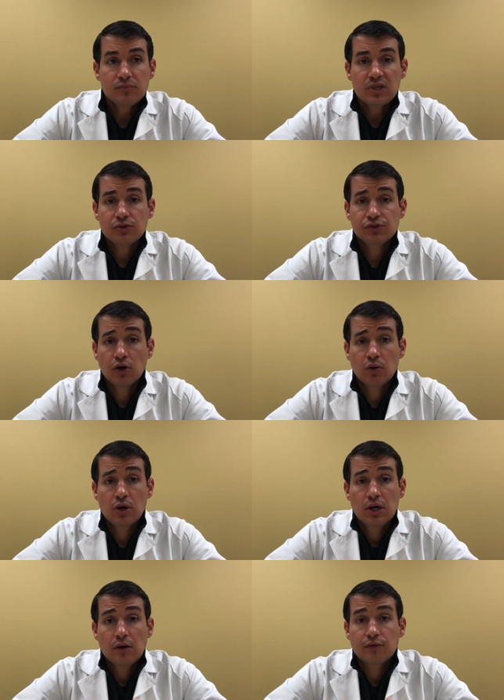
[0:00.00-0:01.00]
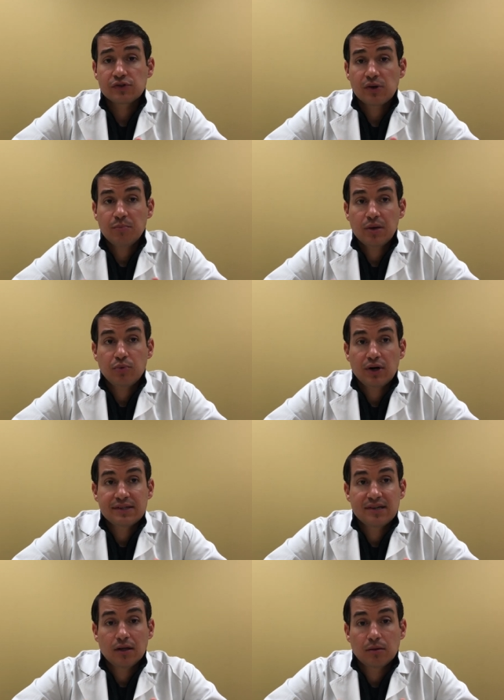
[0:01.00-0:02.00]
So for some people, I
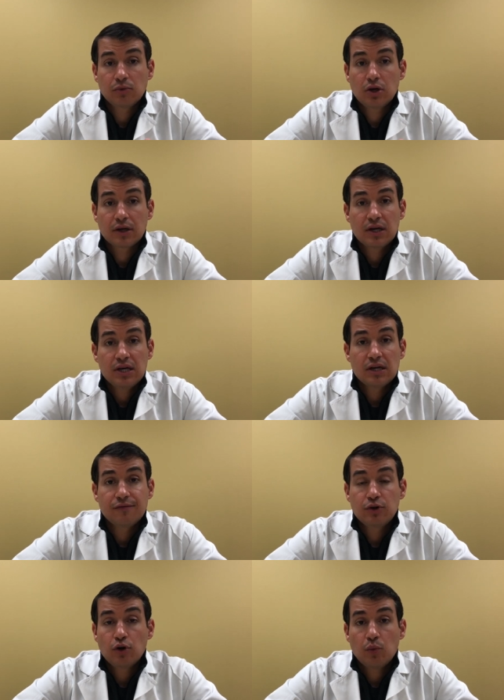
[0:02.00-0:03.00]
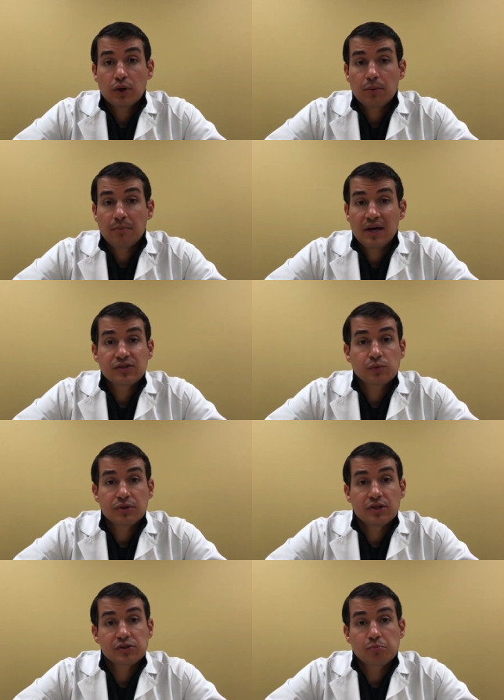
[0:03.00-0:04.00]
tell them, look, if you don't want to mess
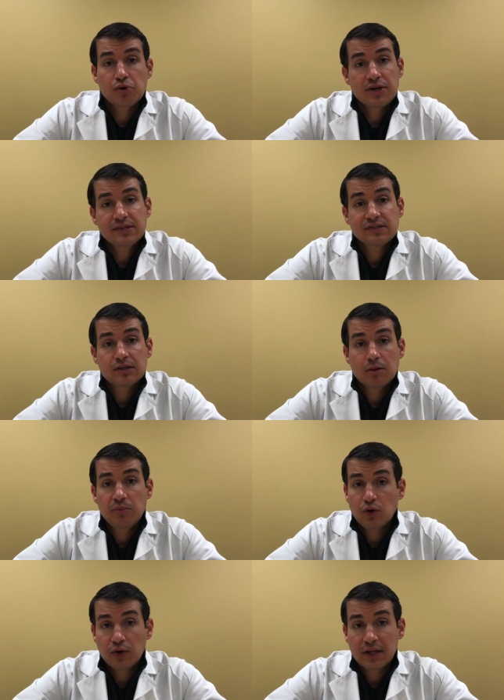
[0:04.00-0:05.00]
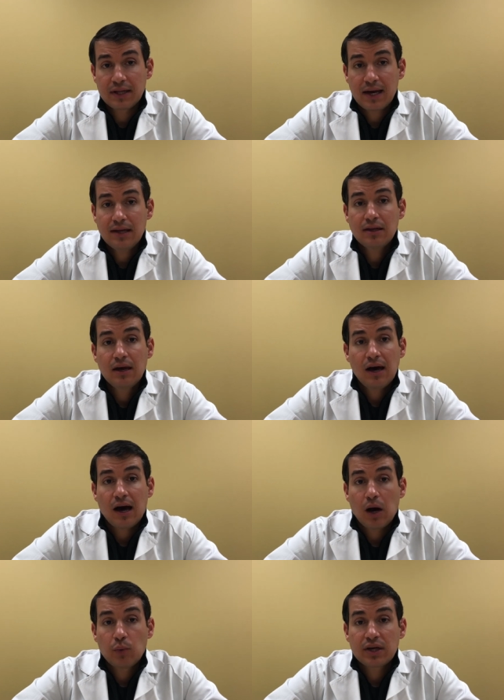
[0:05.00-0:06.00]
with this brace in the middle of the night,
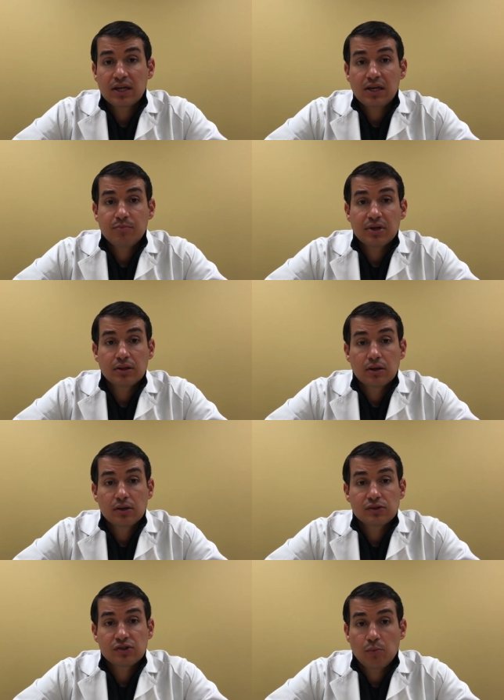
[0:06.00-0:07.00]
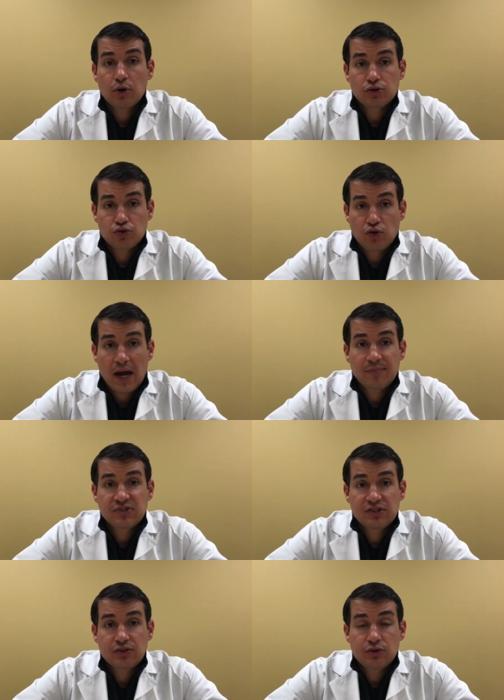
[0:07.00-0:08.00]
I would keep it somewhat
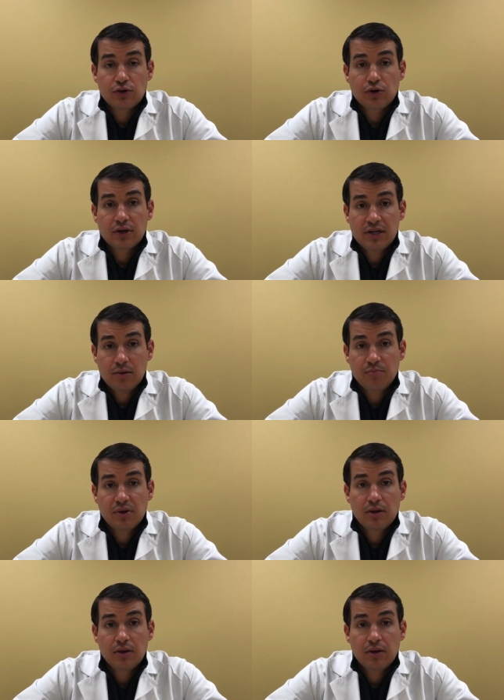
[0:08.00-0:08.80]
strapped to your hip,